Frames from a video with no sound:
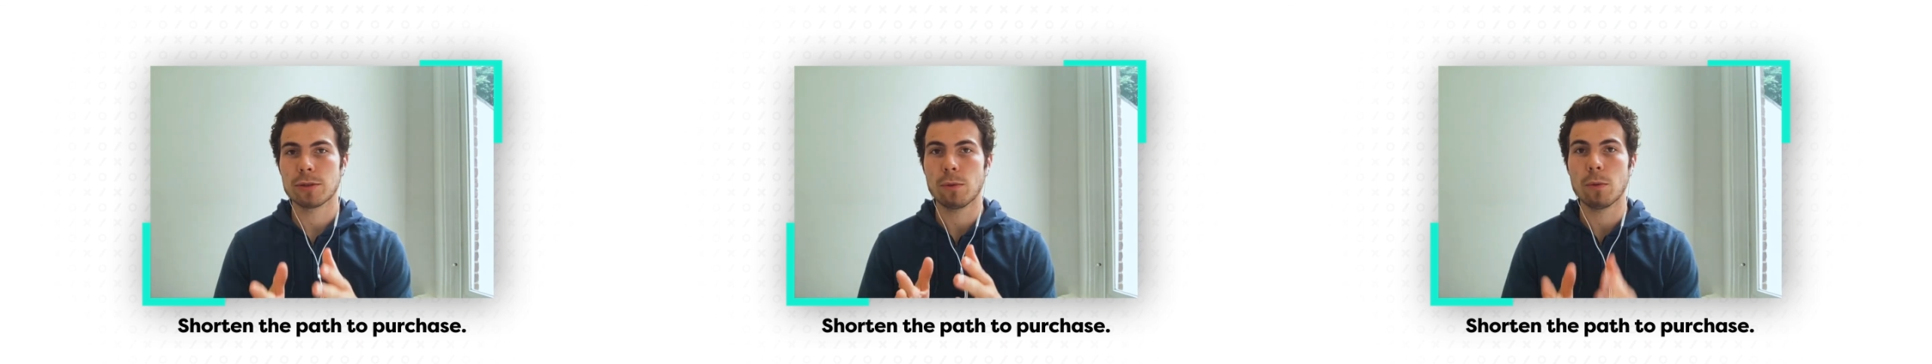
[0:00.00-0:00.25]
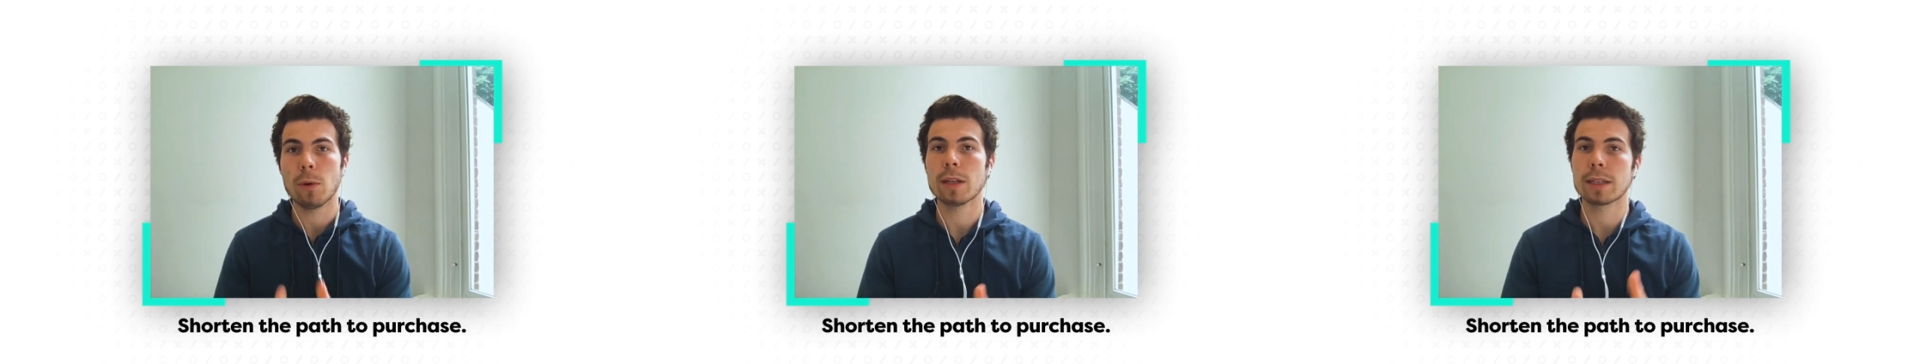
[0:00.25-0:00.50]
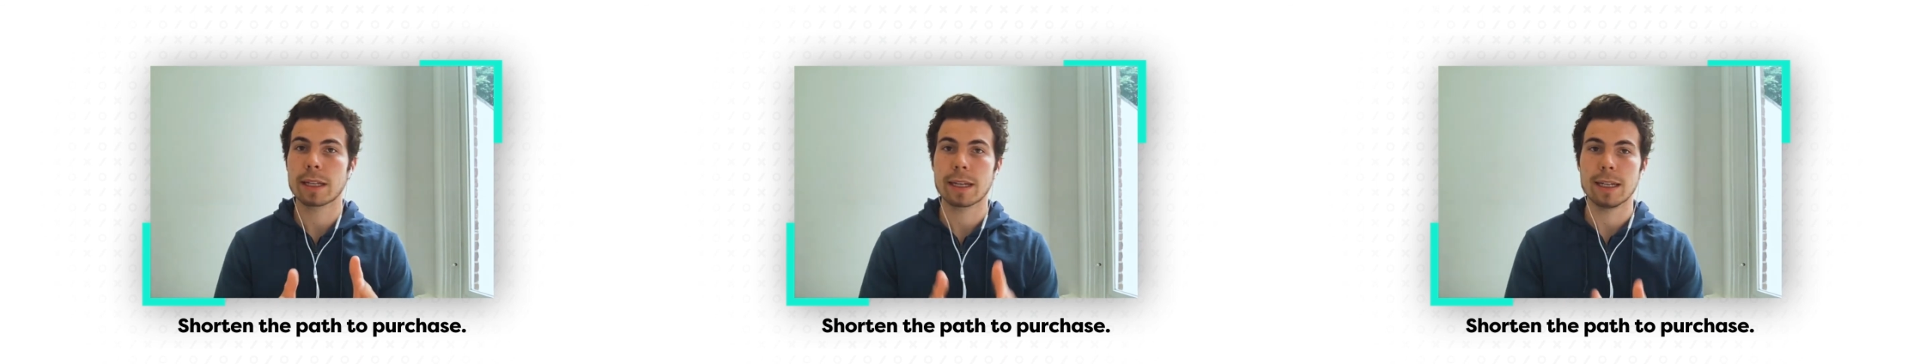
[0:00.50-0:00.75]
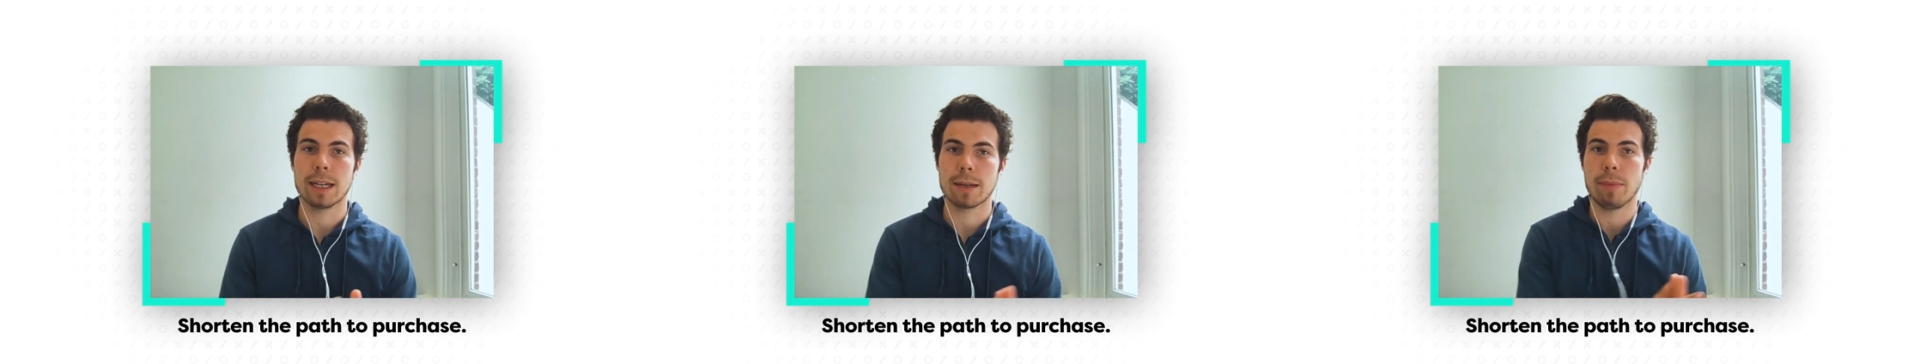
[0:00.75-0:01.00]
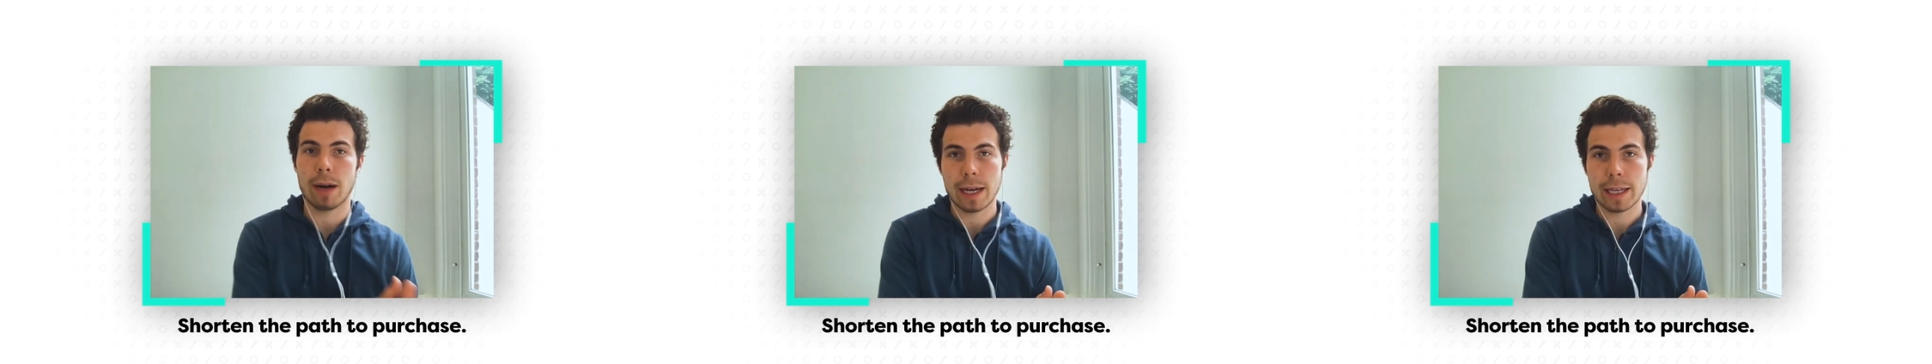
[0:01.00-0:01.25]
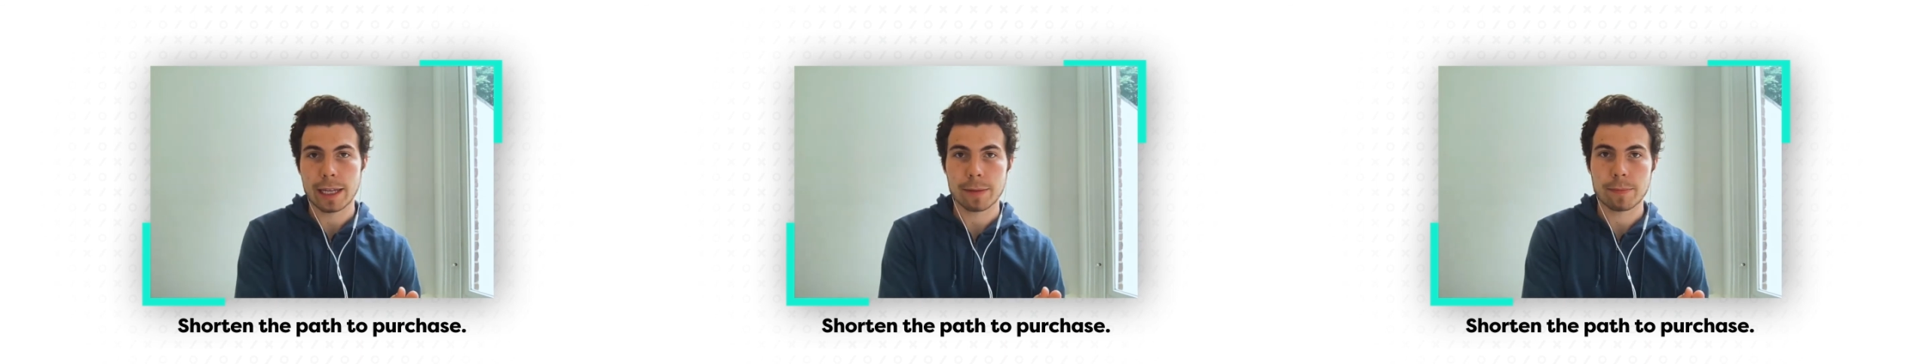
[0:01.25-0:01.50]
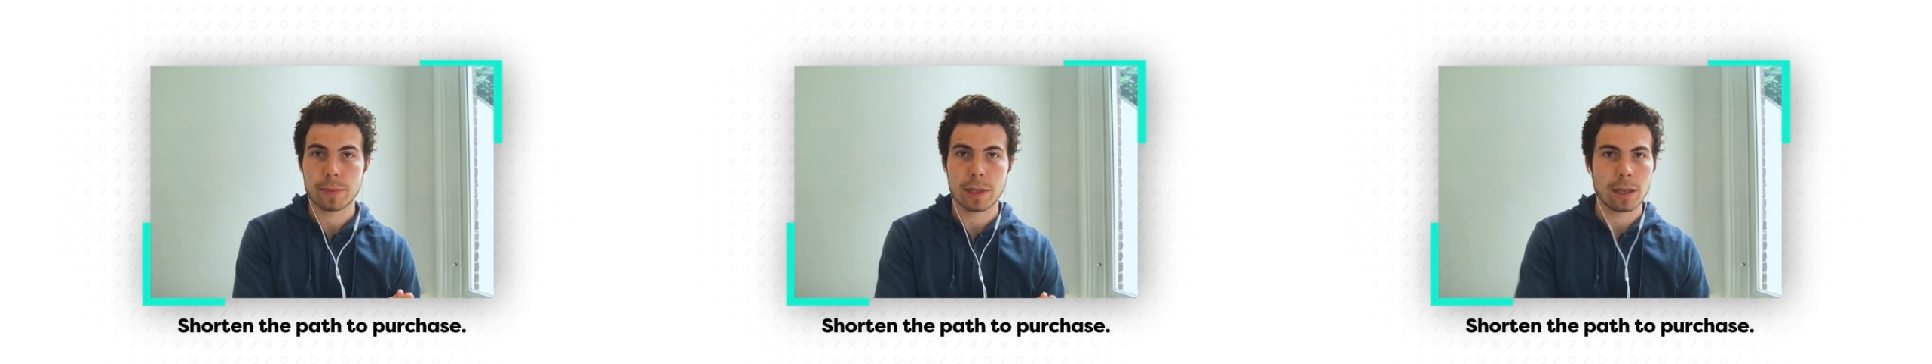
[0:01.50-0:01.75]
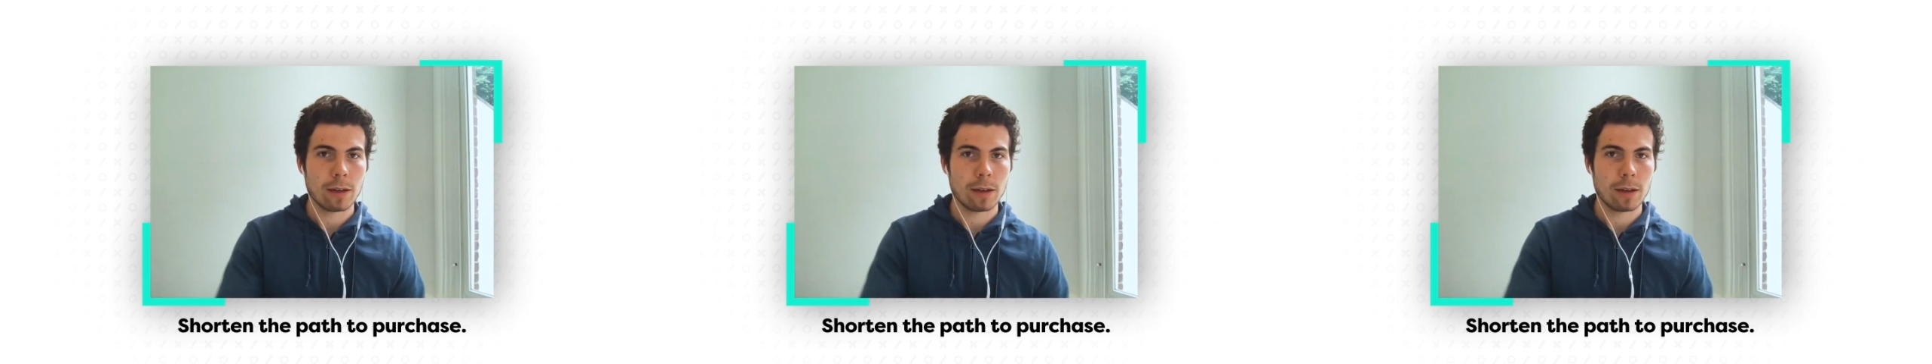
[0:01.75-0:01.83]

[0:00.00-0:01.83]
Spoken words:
one-click buying,